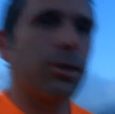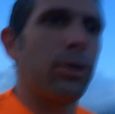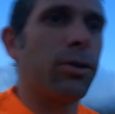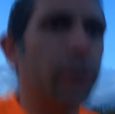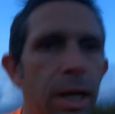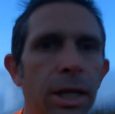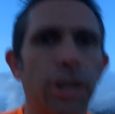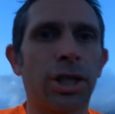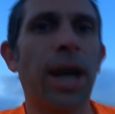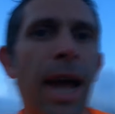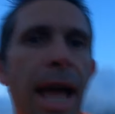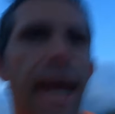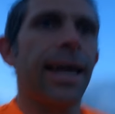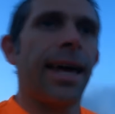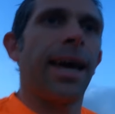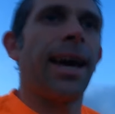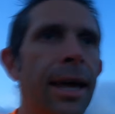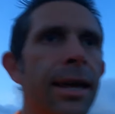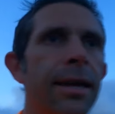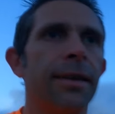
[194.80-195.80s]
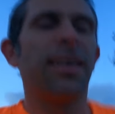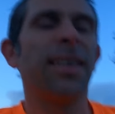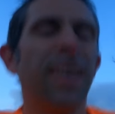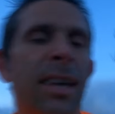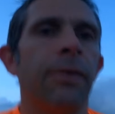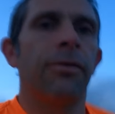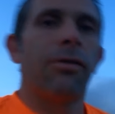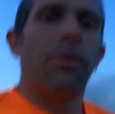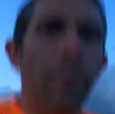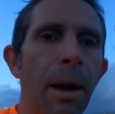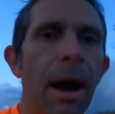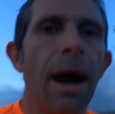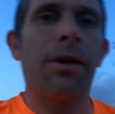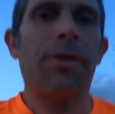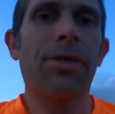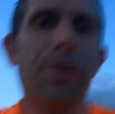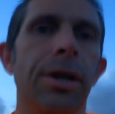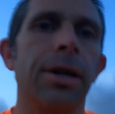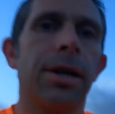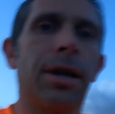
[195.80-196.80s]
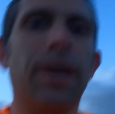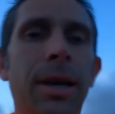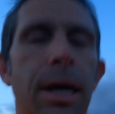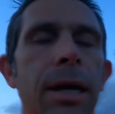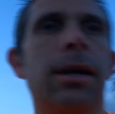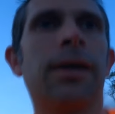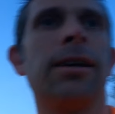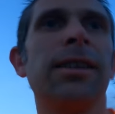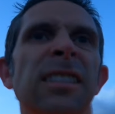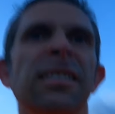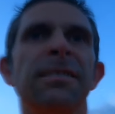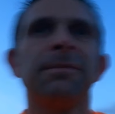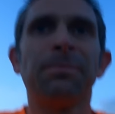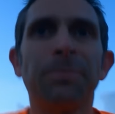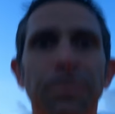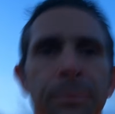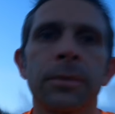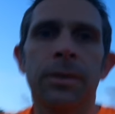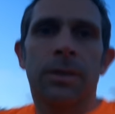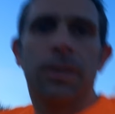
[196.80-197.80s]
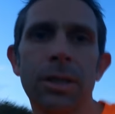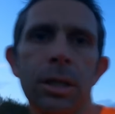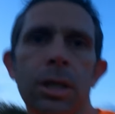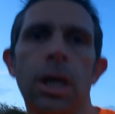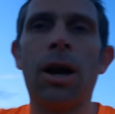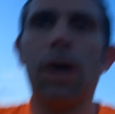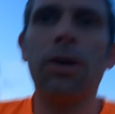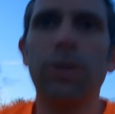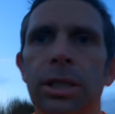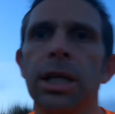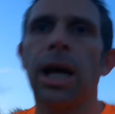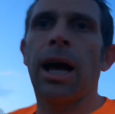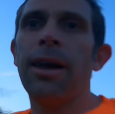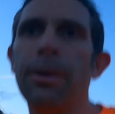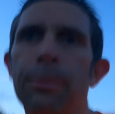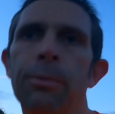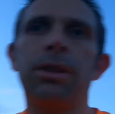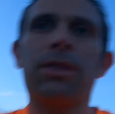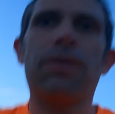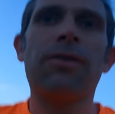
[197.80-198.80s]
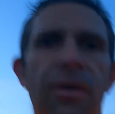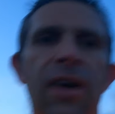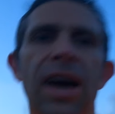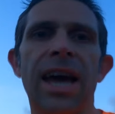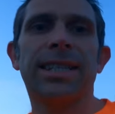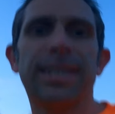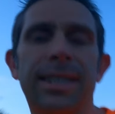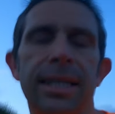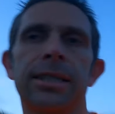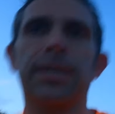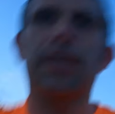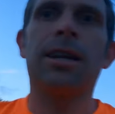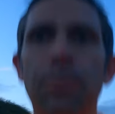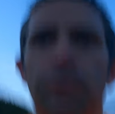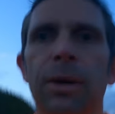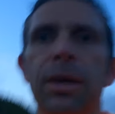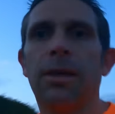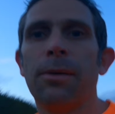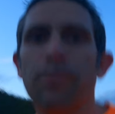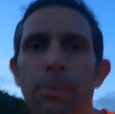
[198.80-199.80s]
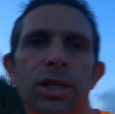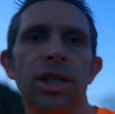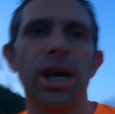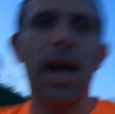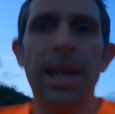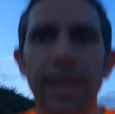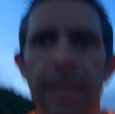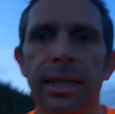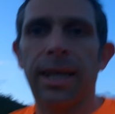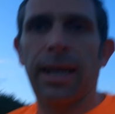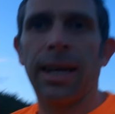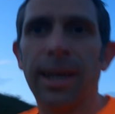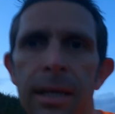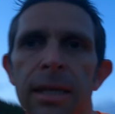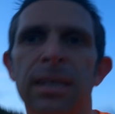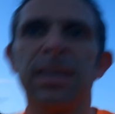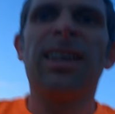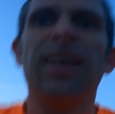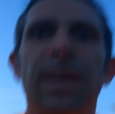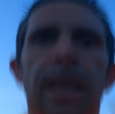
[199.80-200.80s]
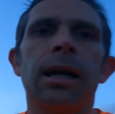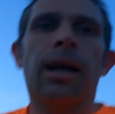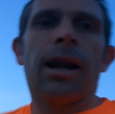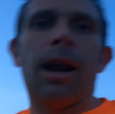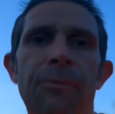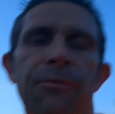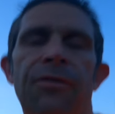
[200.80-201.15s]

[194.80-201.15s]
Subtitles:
or kit check for marathon. So starting with the vest, it's going to be the Abingdon club